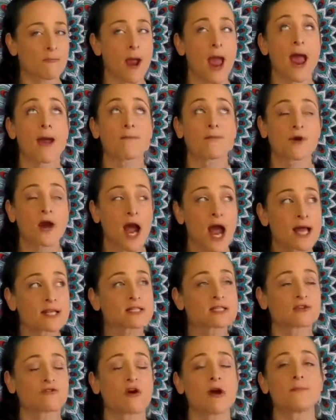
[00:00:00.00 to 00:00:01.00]
apricot
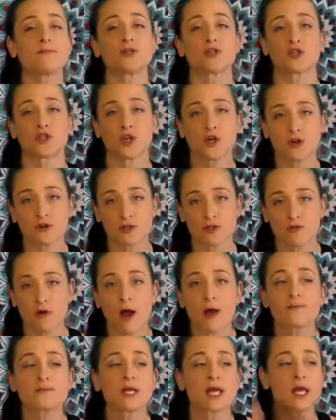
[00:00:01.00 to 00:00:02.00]
scrub, sugar
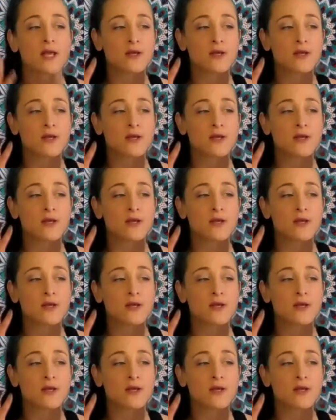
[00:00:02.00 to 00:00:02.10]
scrubs.